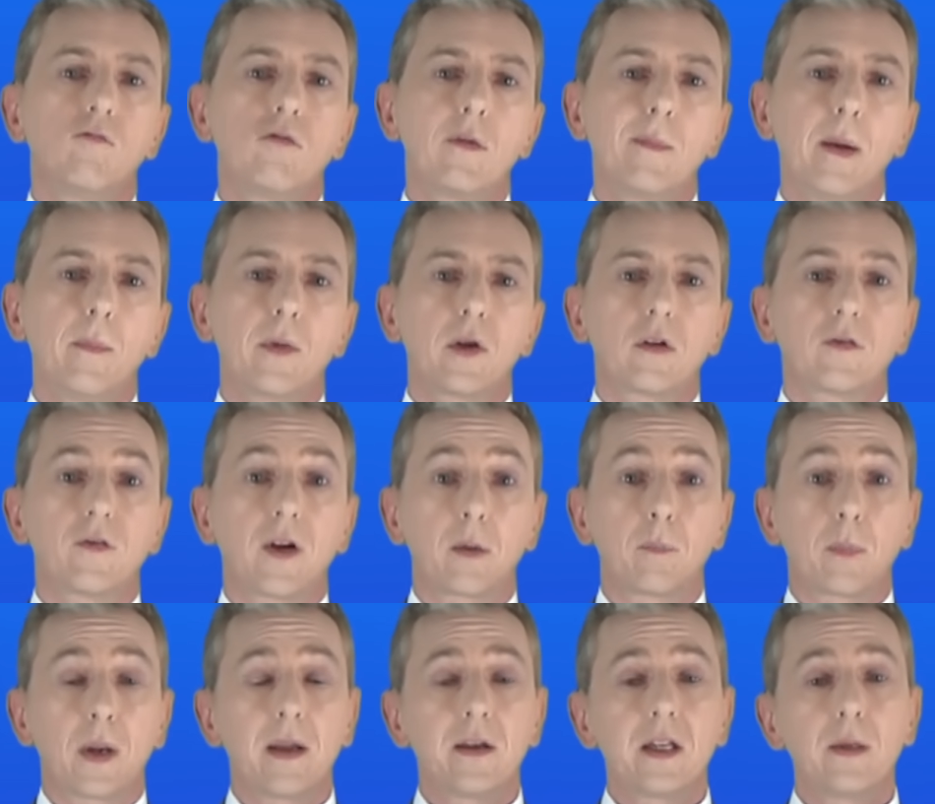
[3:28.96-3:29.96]
Remember, you'll
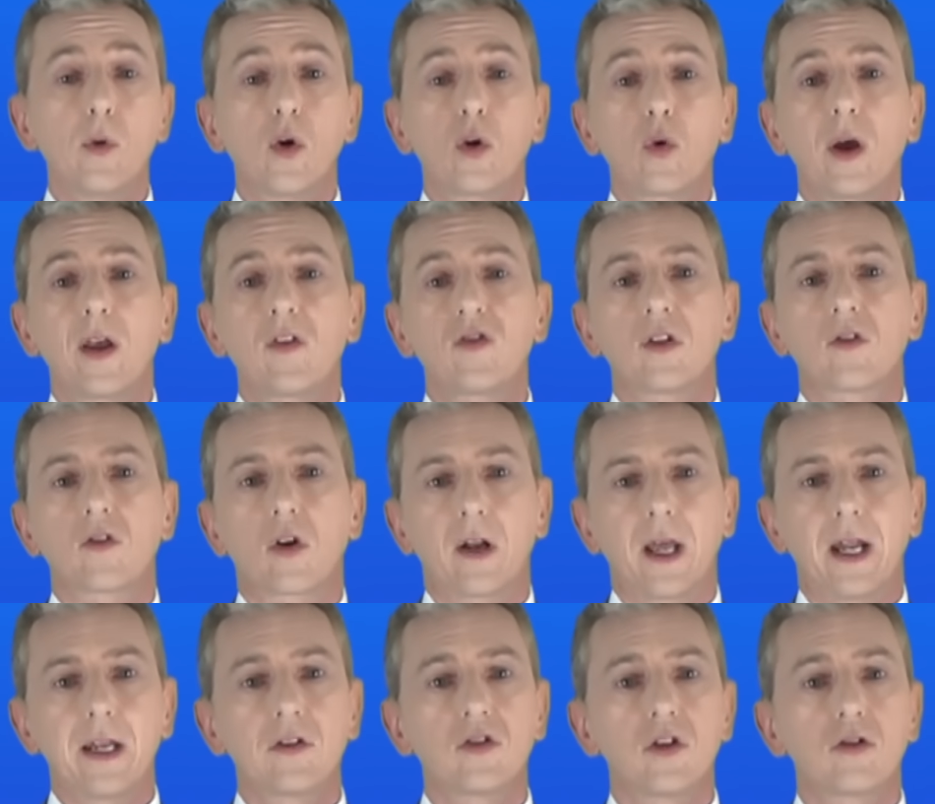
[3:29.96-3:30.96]
find plenty more questions on
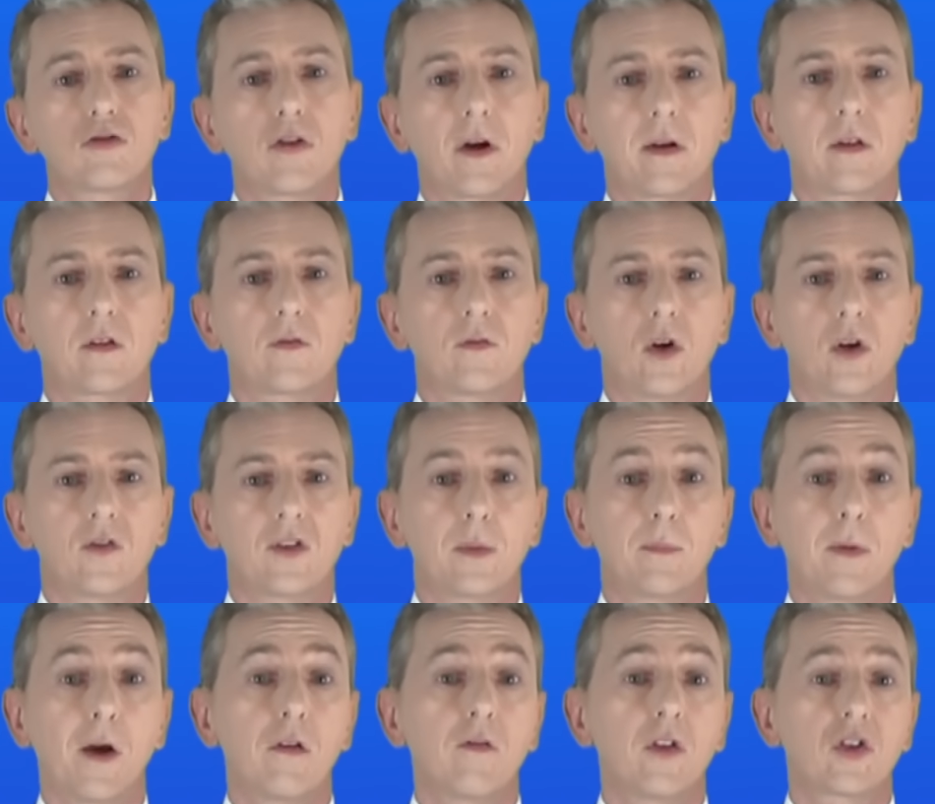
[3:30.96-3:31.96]
energy transfers
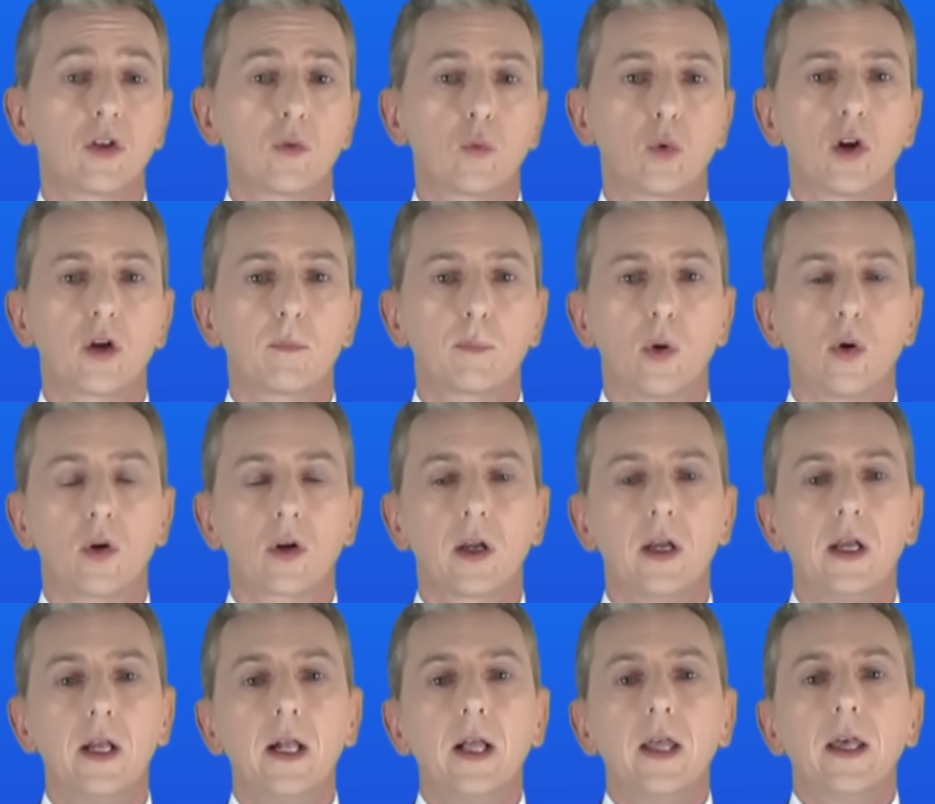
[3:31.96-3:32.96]
in my revision workbook,
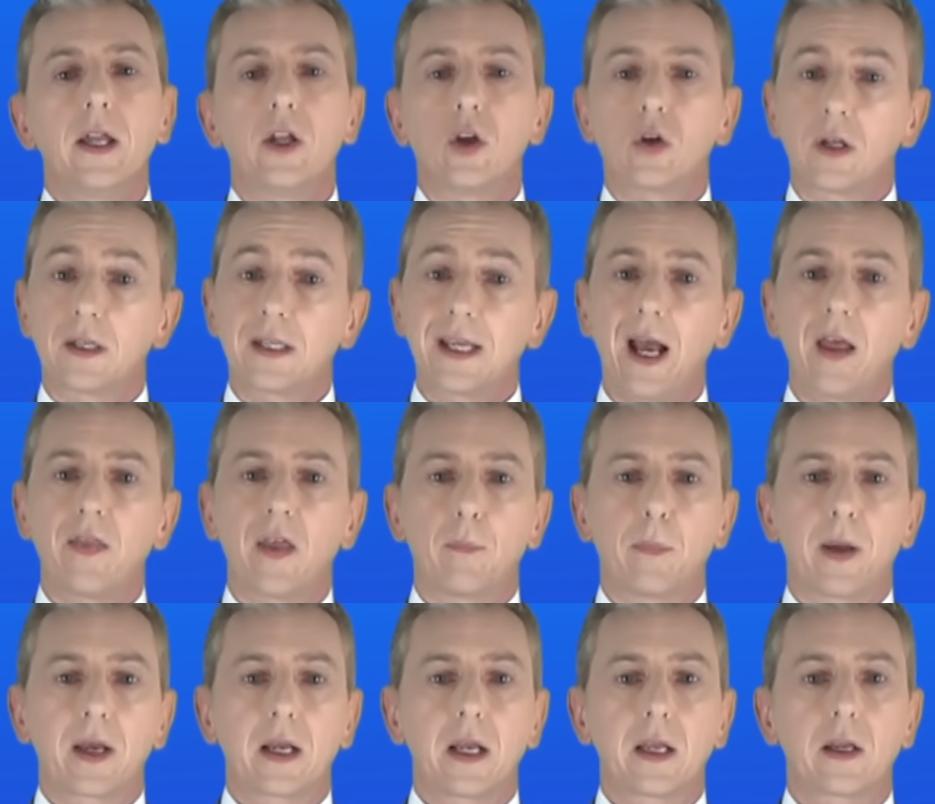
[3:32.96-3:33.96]
and you can get
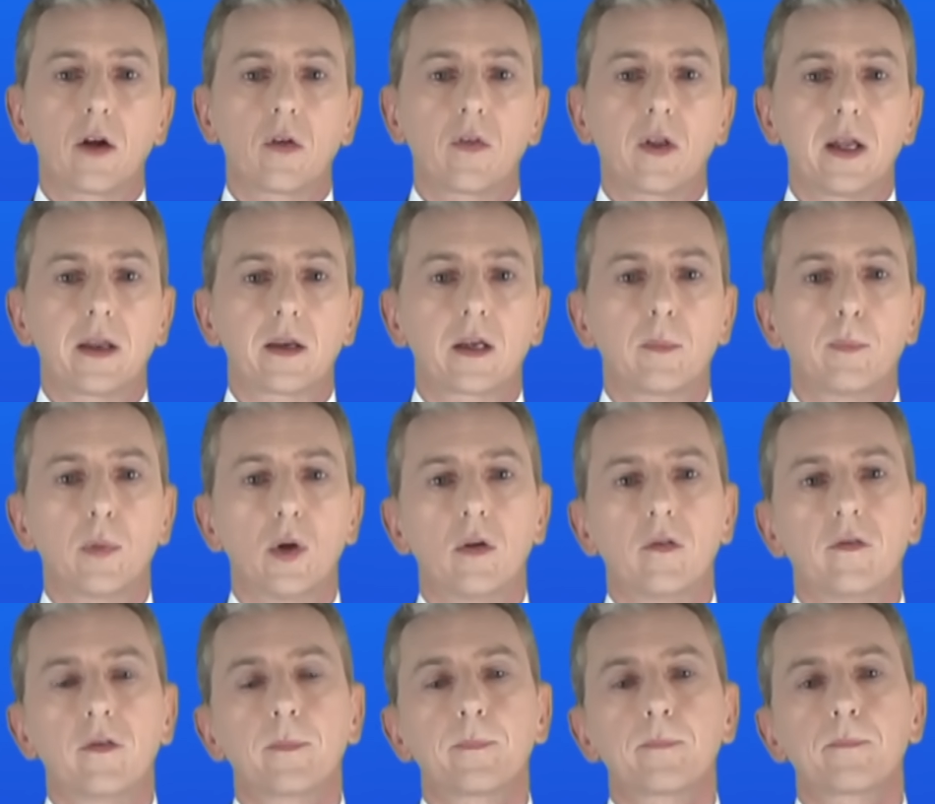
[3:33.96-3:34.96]
that by clicking on the link
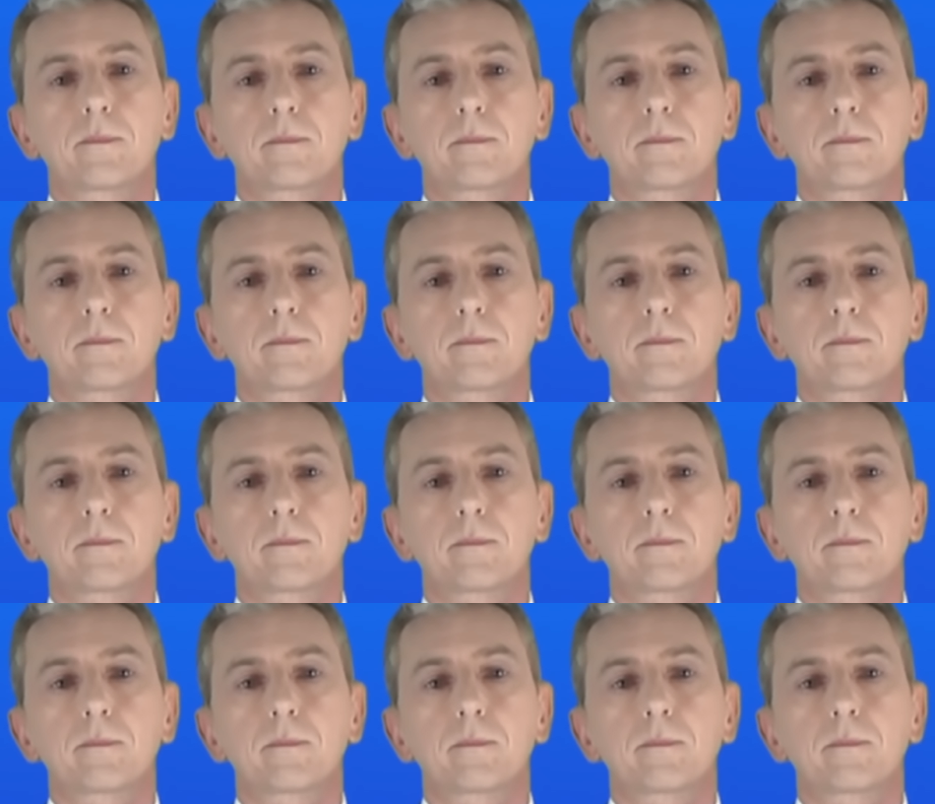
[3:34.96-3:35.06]
above.